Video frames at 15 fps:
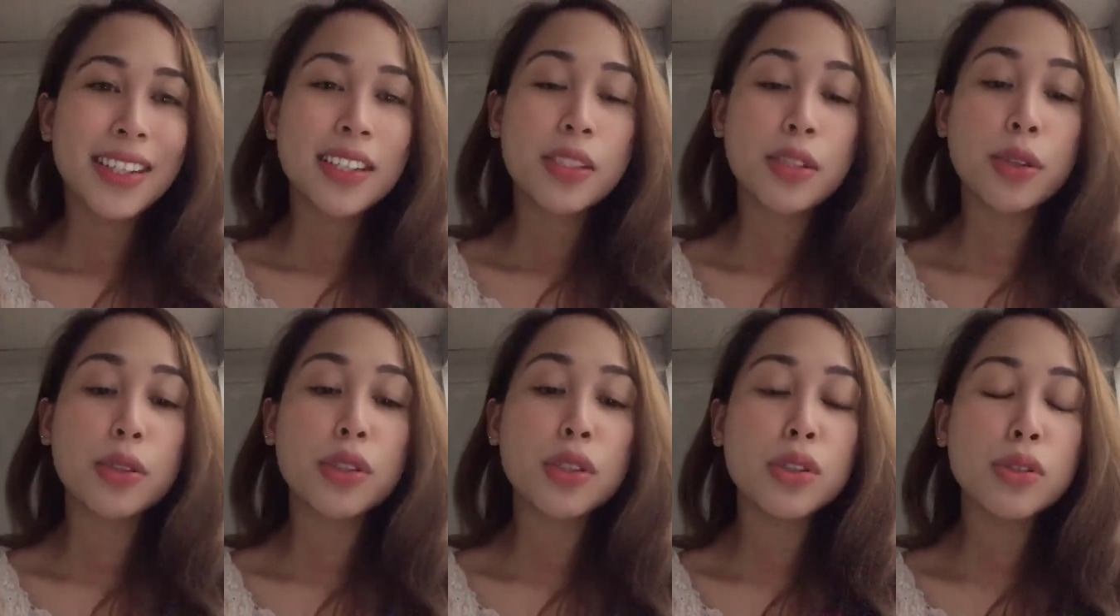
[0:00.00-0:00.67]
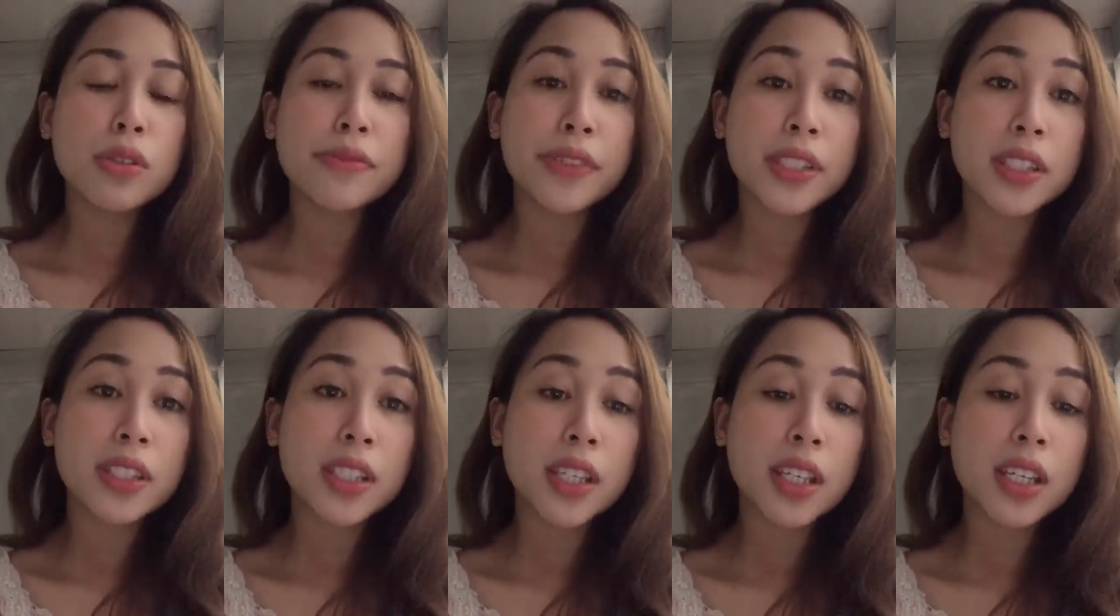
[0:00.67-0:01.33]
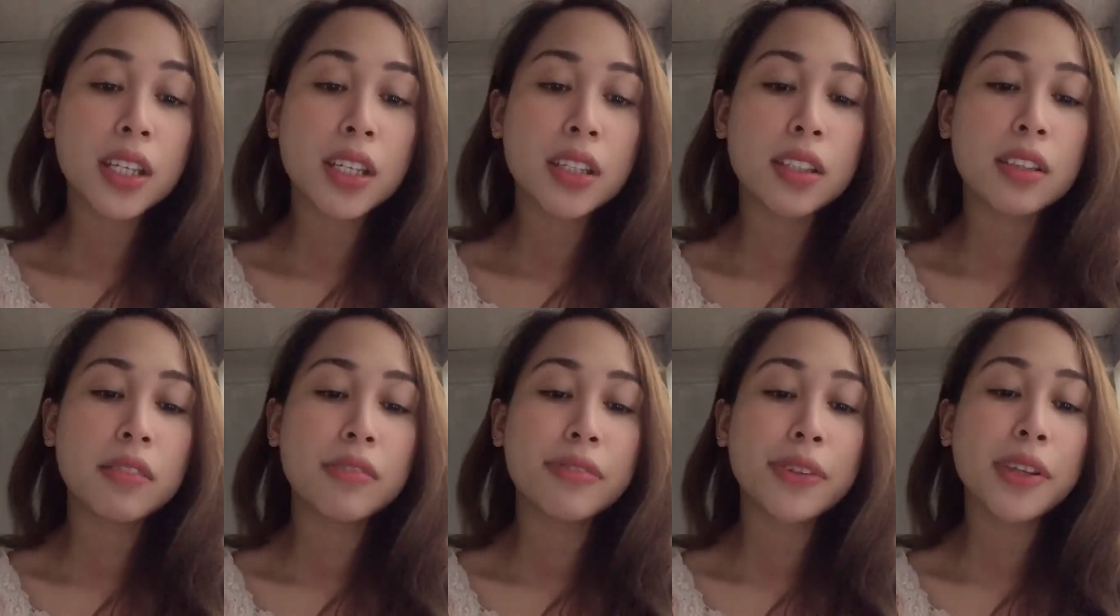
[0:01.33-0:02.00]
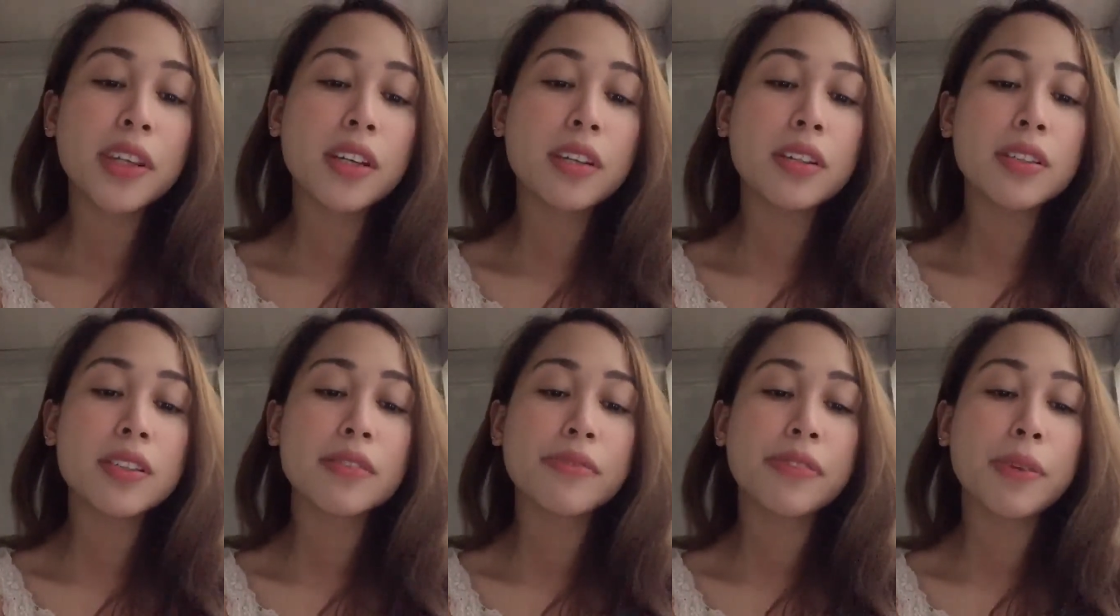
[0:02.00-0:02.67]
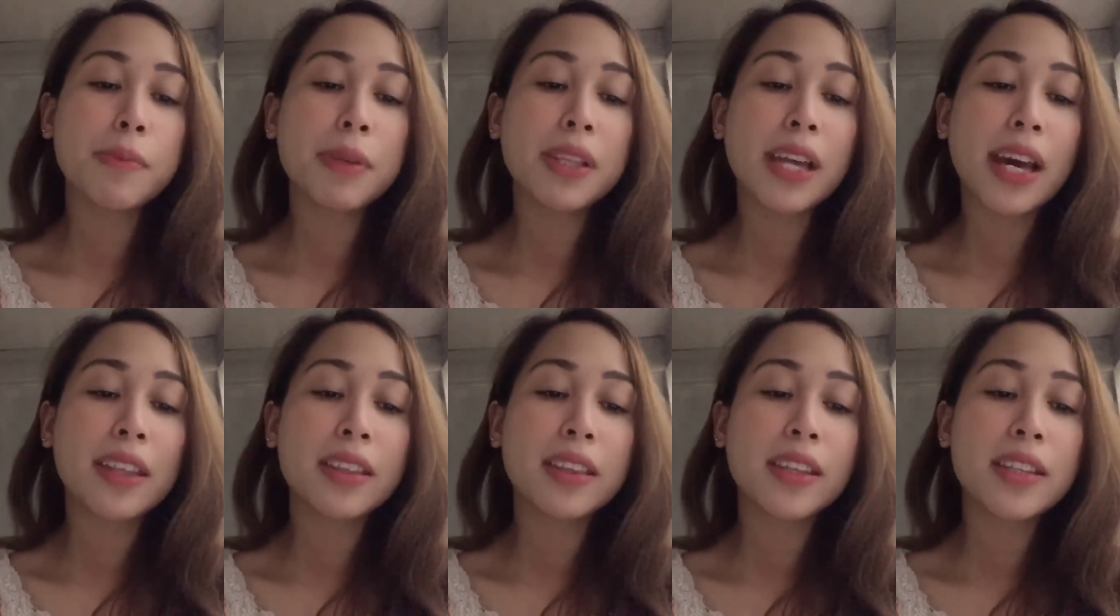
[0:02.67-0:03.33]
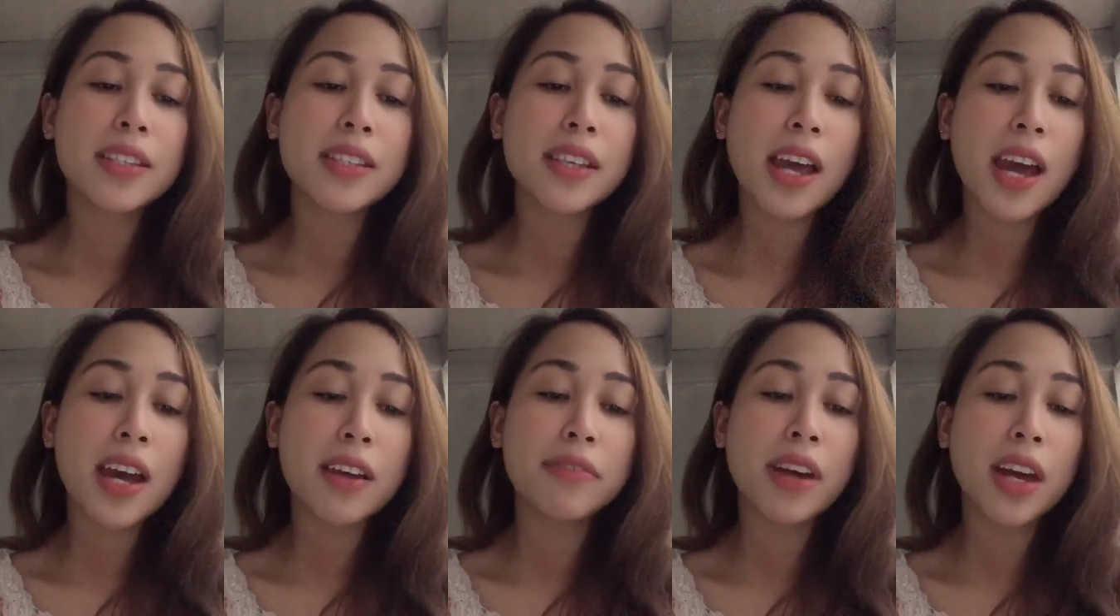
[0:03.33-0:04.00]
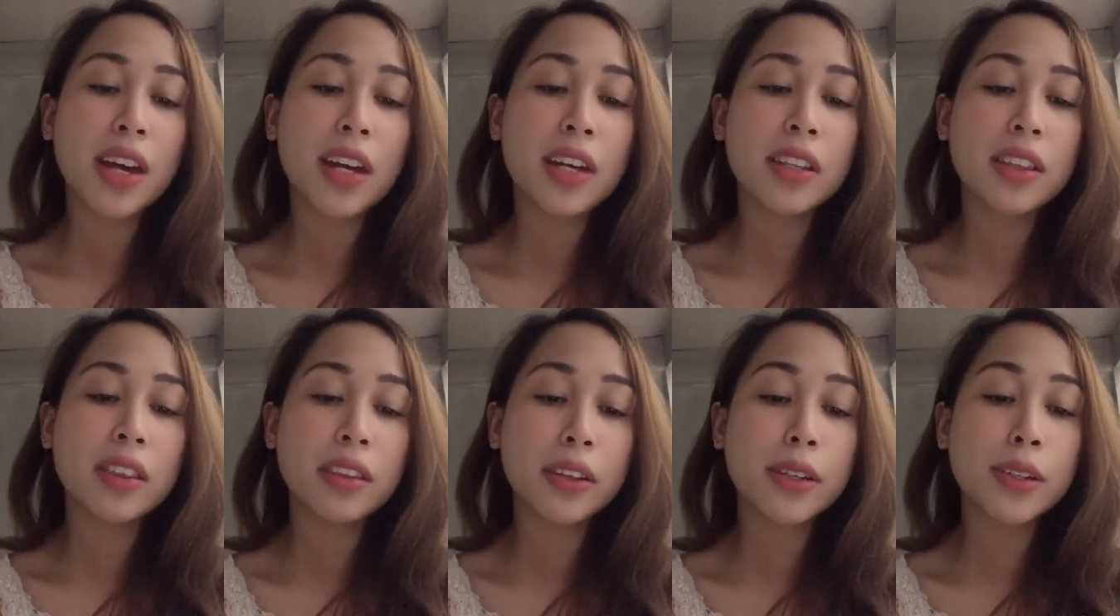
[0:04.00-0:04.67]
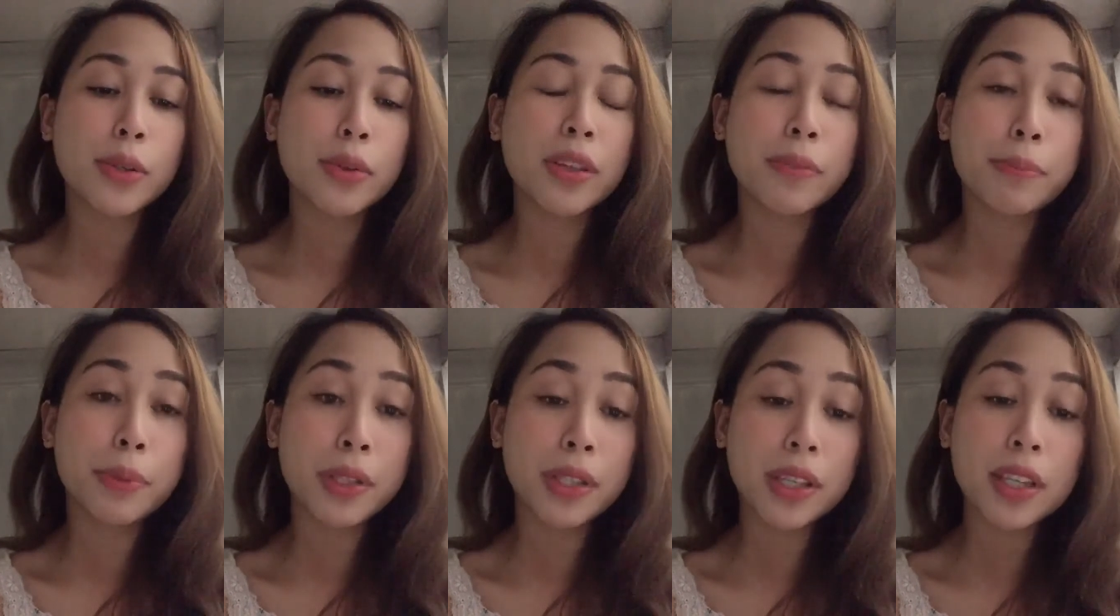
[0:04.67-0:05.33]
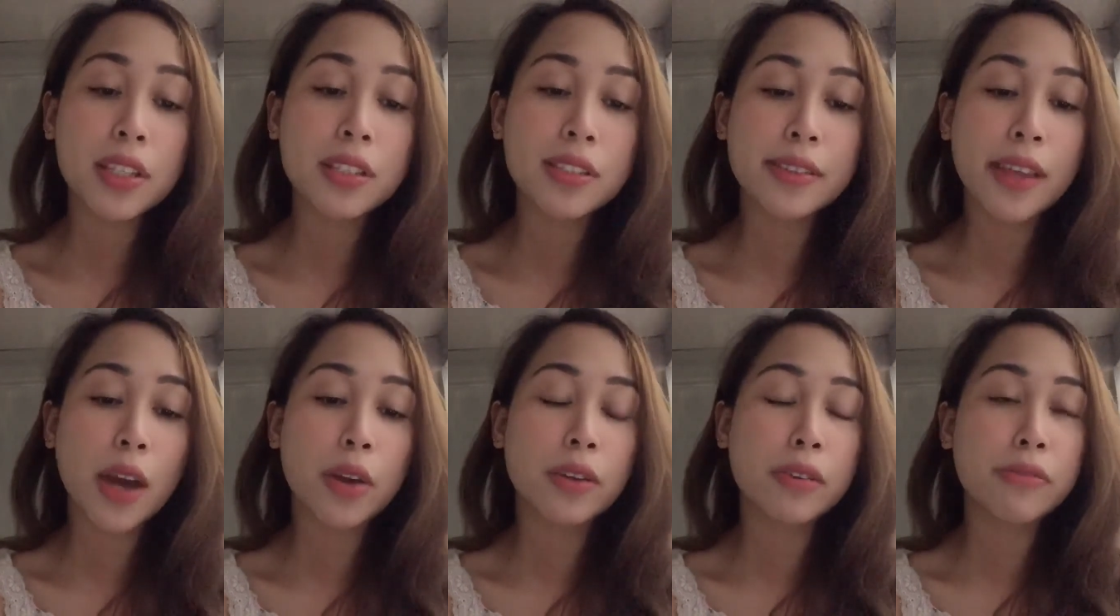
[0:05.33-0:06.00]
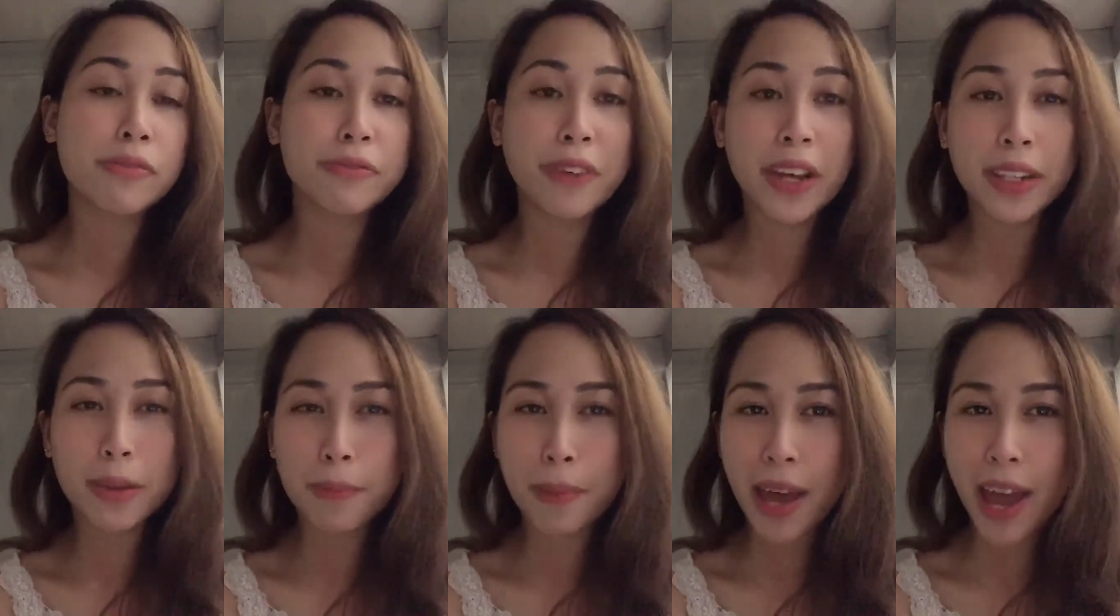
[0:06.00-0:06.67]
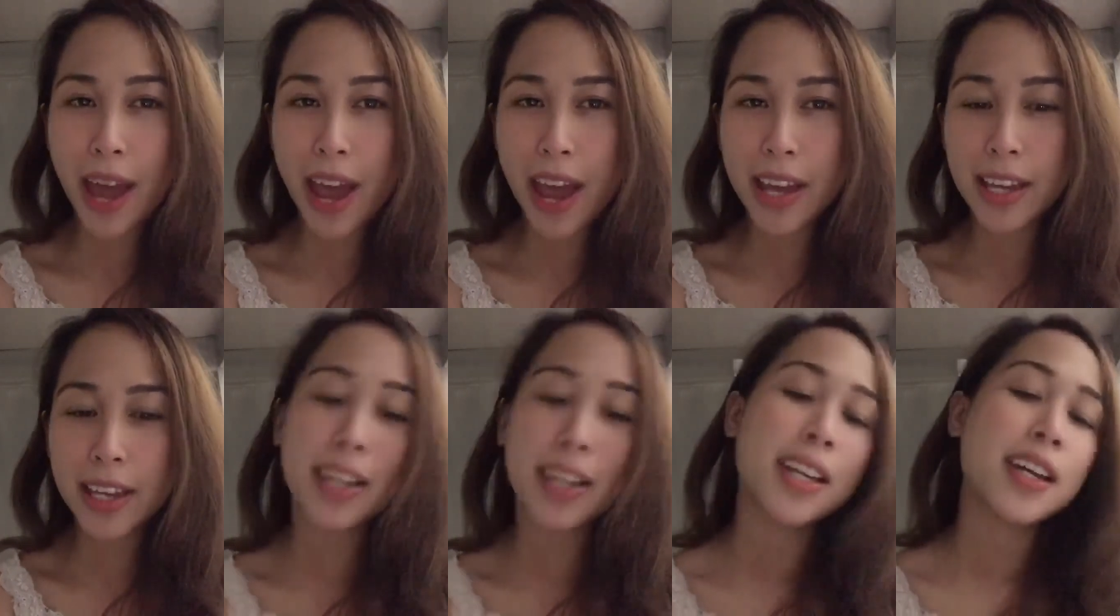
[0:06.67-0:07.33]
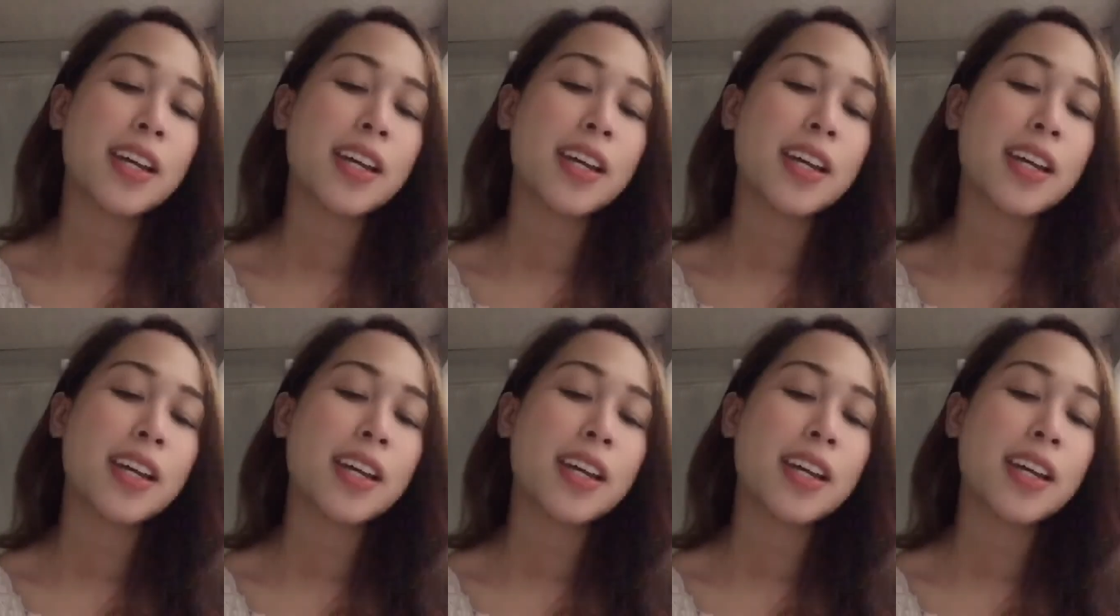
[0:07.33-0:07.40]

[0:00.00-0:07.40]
So, news for Tien. For years, female athletes have had their clothing policed. Now they're fighting back.